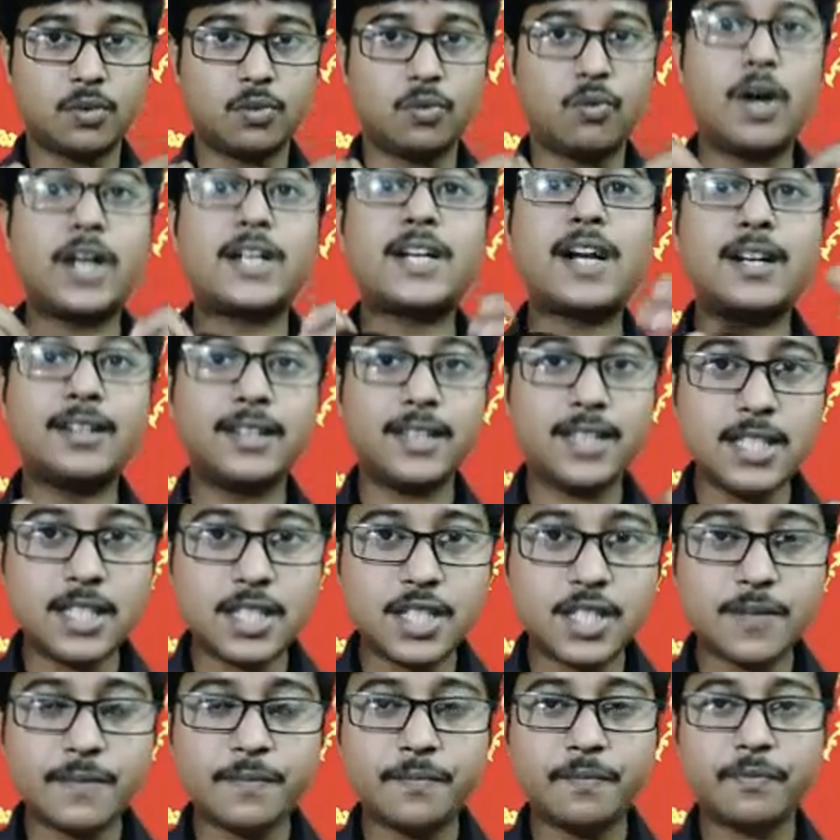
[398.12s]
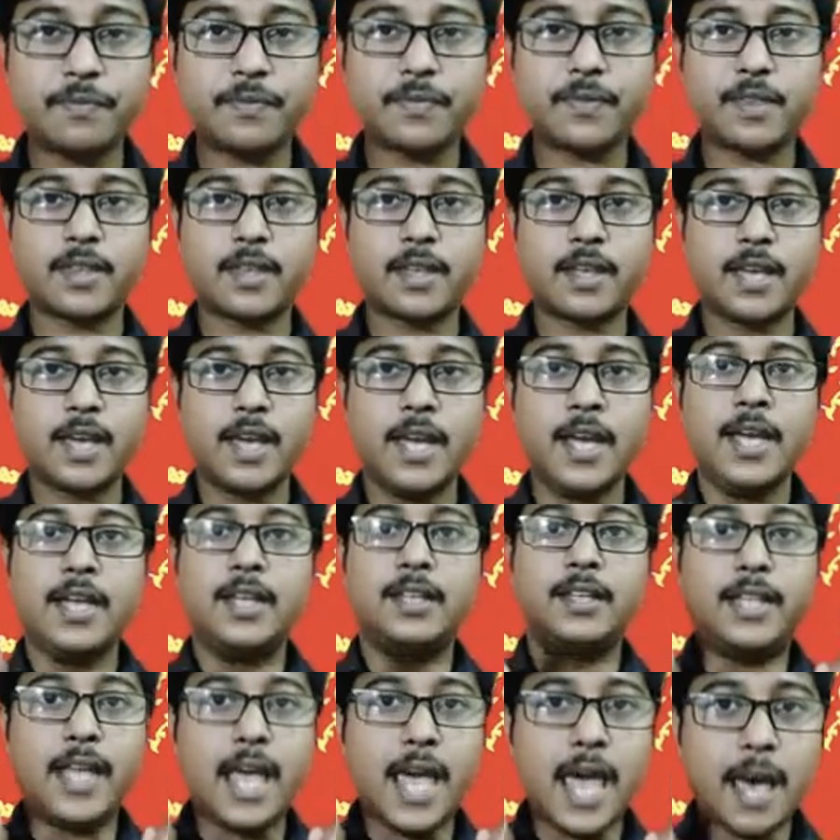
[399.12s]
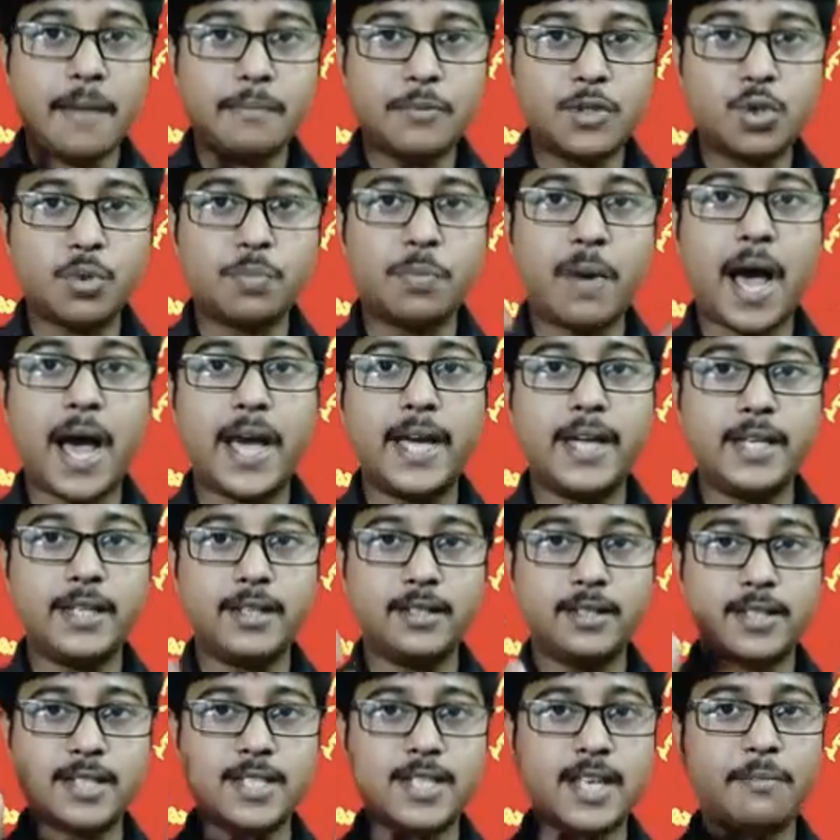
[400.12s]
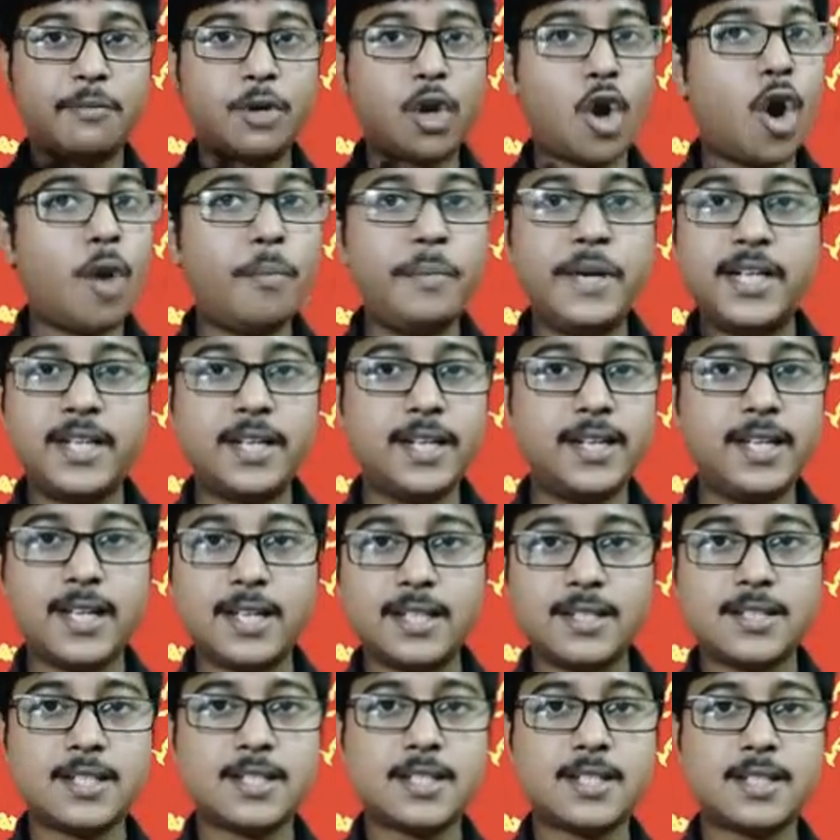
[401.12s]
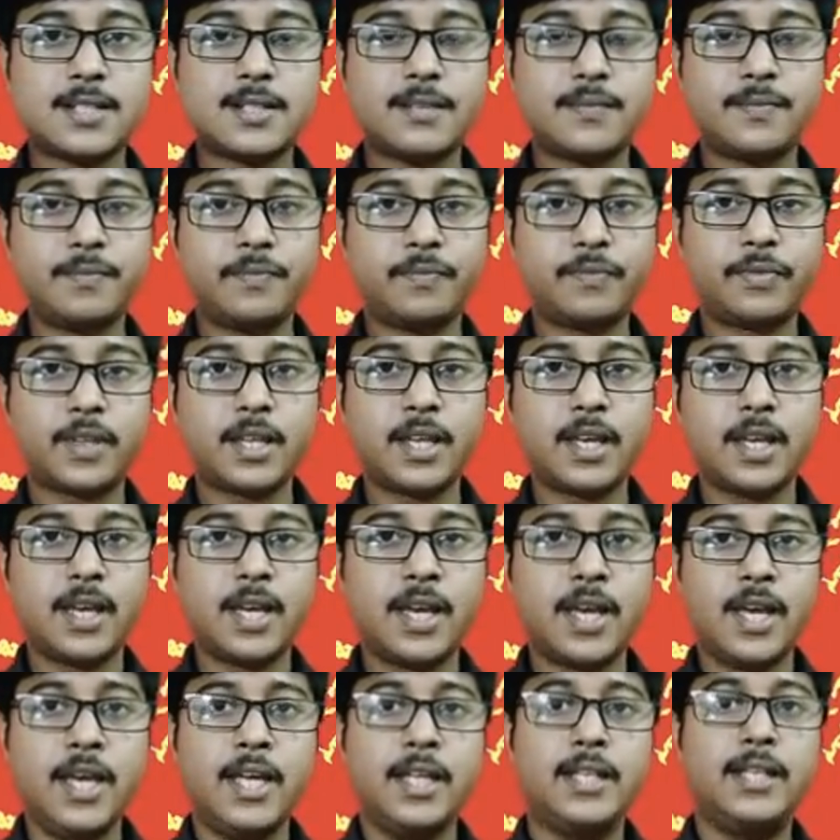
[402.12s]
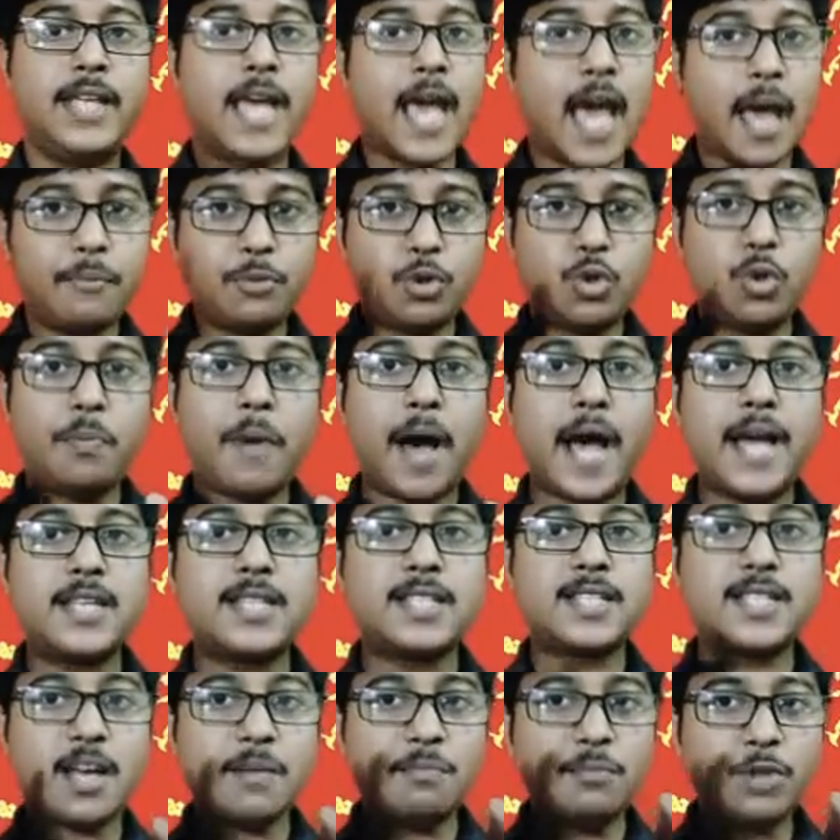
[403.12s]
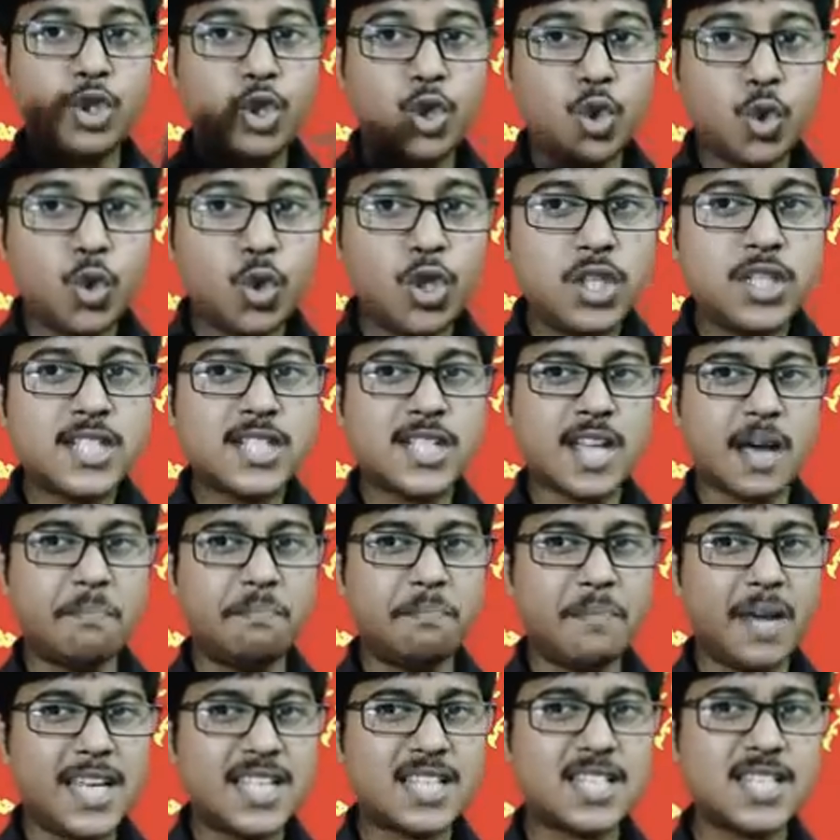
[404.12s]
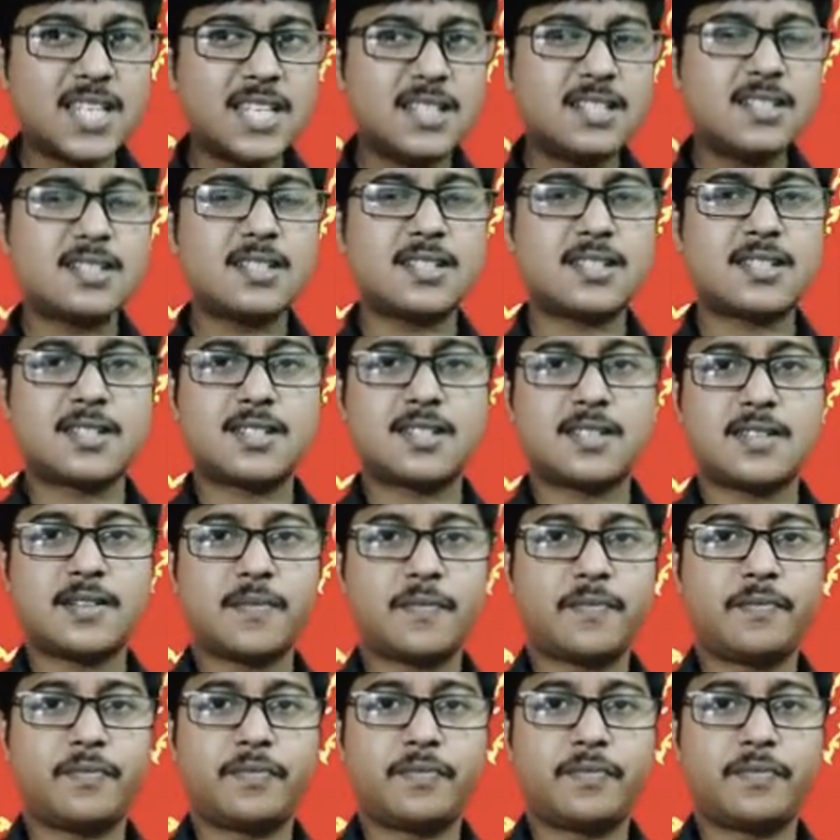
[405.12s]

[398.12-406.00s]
What are these? They have to buy some raw materials. They have to buy some tools, some machines.